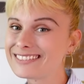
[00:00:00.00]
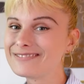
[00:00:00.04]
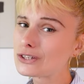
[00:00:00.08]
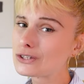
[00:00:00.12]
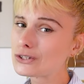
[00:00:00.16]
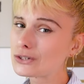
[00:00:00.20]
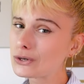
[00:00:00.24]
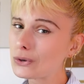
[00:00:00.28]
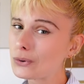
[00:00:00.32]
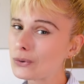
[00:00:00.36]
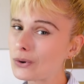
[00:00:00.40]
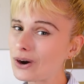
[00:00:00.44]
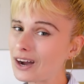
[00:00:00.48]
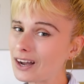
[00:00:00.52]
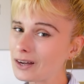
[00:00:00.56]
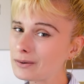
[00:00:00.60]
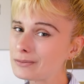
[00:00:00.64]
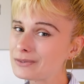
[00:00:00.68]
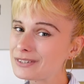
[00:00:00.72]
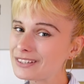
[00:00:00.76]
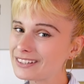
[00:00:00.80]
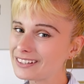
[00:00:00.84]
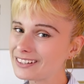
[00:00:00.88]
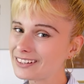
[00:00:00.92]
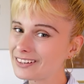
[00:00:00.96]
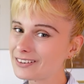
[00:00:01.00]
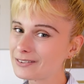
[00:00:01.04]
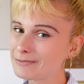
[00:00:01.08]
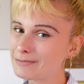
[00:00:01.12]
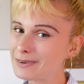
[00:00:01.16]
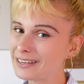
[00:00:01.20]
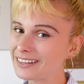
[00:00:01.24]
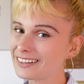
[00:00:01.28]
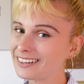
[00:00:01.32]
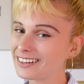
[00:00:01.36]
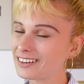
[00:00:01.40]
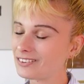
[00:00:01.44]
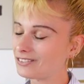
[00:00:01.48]
So I'm thinking of
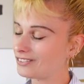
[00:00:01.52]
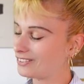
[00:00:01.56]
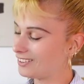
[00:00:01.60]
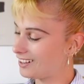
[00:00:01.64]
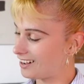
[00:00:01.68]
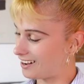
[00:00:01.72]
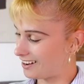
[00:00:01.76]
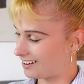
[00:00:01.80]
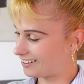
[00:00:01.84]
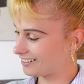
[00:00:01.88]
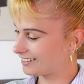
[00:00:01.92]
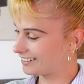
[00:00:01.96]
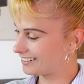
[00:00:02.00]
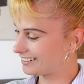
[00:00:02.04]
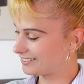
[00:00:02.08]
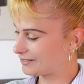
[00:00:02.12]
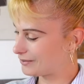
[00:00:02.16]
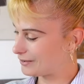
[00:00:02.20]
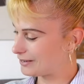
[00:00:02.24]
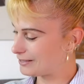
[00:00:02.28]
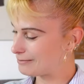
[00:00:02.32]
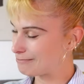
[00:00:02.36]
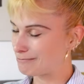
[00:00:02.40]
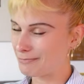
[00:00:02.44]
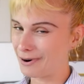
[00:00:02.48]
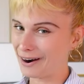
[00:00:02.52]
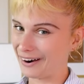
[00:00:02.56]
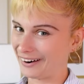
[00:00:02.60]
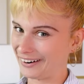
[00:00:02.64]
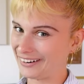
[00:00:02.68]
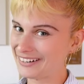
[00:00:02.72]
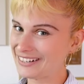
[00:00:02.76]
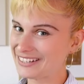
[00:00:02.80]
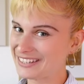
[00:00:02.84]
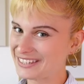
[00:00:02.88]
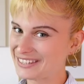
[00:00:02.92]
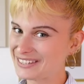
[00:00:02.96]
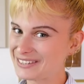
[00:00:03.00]
making a vlog with
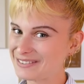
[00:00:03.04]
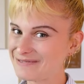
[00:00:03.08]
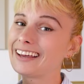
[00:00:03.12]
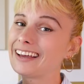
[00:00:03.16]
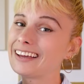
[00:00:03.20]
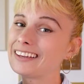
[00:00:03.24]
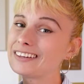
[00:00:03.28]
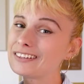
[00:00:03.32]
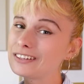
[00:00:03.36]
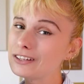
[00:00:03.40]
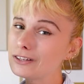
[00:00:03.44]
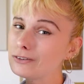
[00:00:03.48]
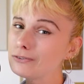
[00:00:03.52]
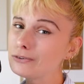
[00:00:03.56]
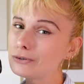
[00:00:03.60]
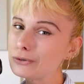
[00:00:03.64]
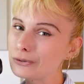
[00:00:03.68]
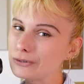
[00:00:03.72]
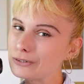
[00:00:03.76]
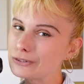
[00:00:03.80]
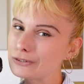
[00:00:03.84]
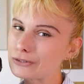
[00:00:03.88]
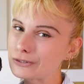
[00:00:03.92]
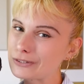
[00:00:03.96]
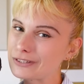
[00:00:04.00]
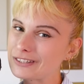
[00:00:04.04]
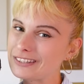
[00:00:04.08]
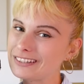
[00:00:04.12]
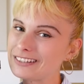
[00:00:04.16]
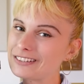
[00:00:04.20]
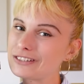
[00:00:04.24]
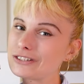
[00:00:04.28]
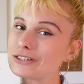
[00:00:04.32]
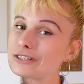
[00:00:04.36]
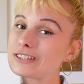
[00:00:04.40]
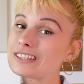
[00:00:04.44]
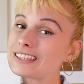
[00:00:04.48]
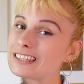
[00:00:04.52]
Mars, and if you're interested,
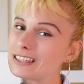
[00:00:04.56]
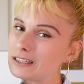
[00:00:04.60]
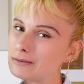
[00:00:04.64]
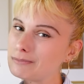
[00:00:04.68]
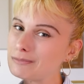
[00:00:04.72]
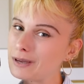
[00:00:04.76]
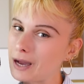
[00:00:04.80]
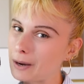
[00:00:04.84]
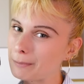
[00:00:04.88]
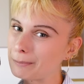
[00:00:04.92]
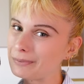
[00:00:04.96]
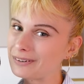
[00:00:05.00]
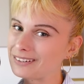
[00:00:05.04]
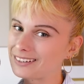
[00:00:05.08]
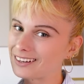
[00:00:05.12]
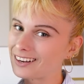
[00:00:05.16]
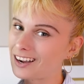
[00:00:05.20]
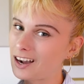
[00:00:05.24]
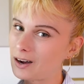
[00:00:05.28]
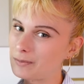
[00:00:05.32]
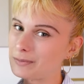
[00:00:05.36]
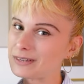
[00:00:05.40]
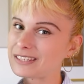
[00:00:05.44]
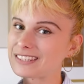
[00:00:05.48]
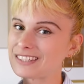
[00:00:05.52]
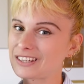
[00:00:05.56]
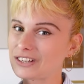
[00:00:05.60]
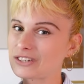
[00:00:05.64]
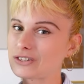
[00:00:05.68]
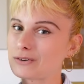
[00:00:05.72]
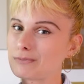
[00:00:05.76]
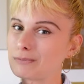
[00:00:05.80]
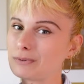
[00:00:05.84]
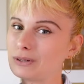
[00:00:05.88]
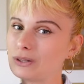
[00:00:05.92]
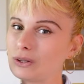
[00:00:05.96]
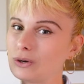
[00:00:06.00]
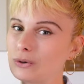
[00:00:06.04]
just hit me up in the comment
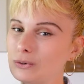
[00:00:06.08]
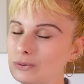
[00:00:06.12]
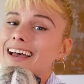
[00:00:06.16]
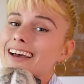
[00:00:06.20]
section below.